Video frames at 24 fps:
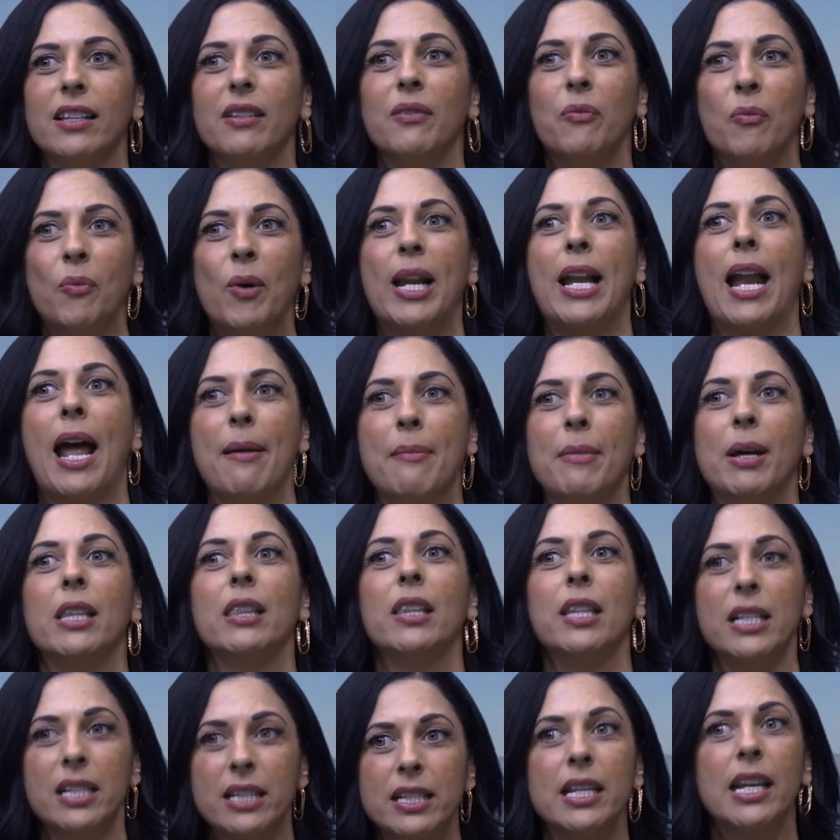when I'm a
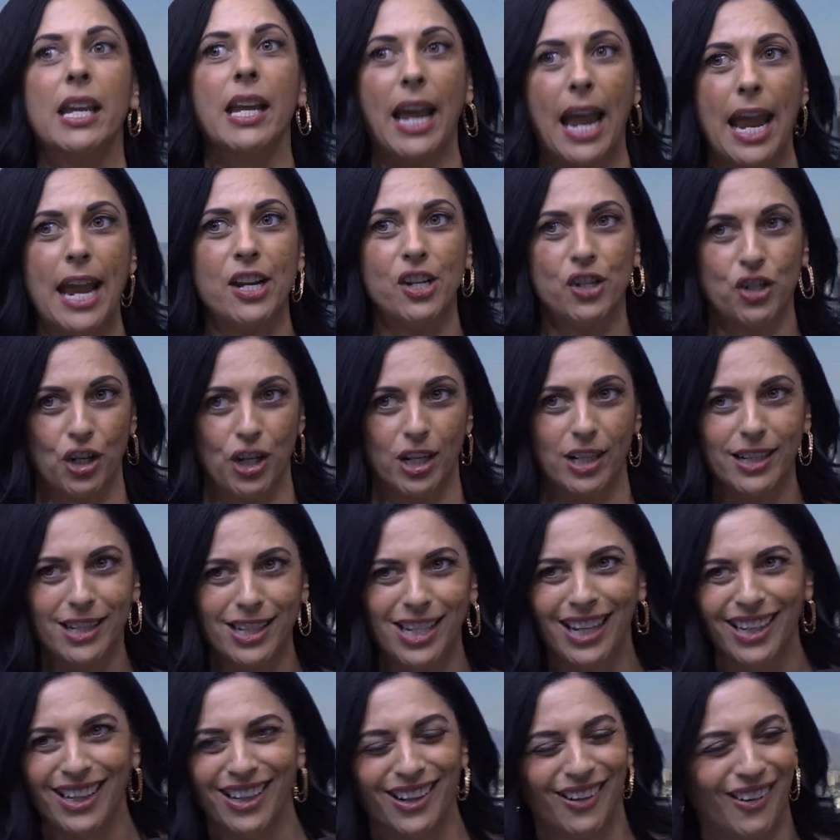listing agent
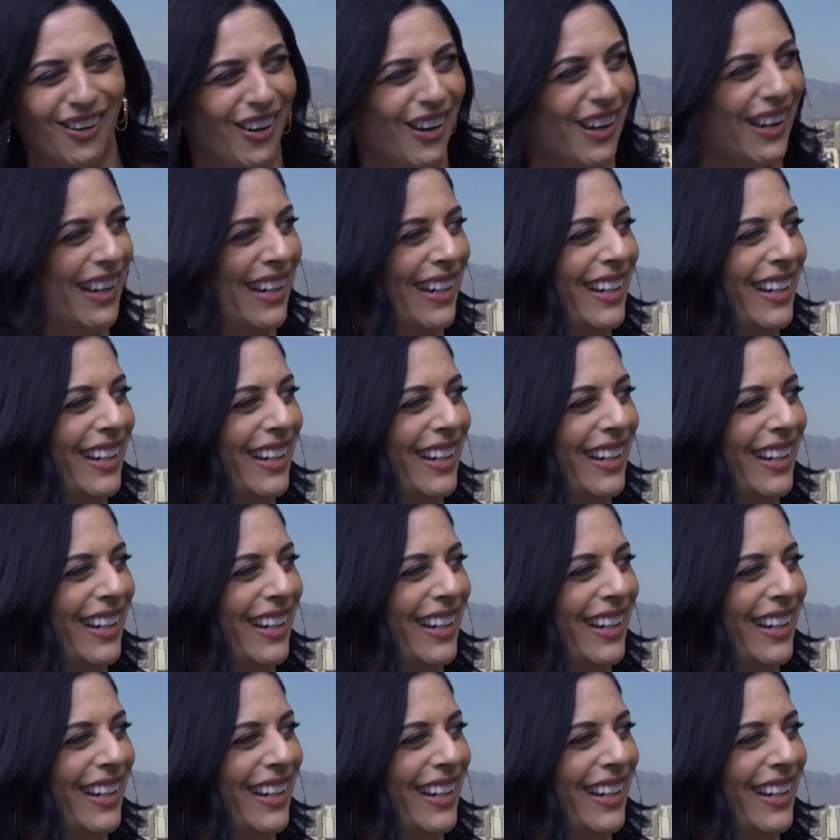on,